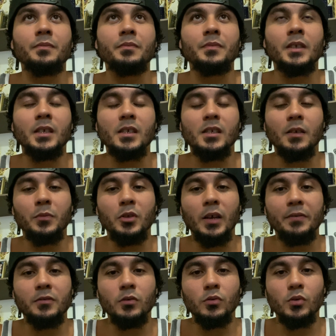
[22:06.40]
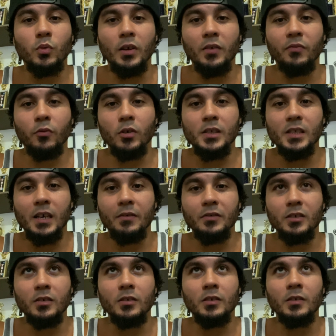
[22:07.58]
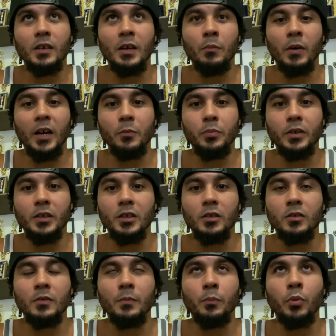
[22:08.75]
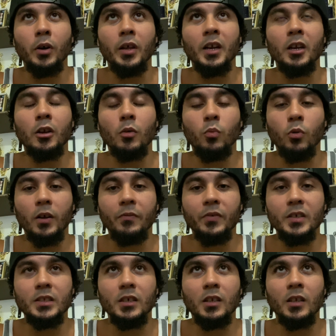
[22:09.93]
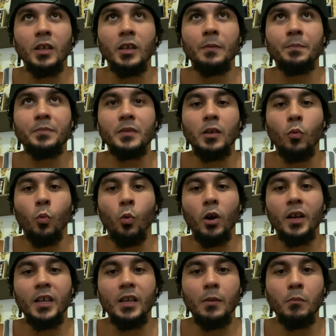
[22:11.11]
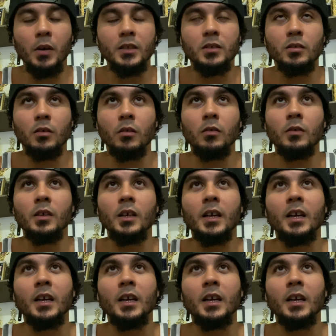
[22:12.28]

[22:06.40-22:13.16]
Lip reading: this is something you have to do 24/7, in my opinion. Putting in the work physically, working the mental,